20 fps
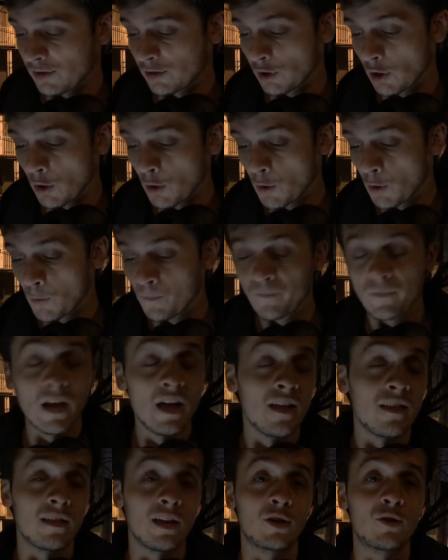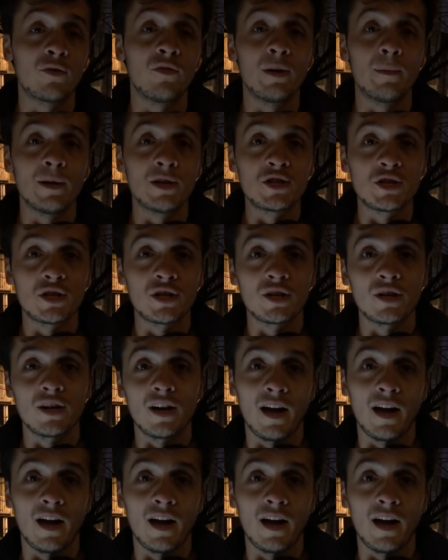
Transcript: So thank you very much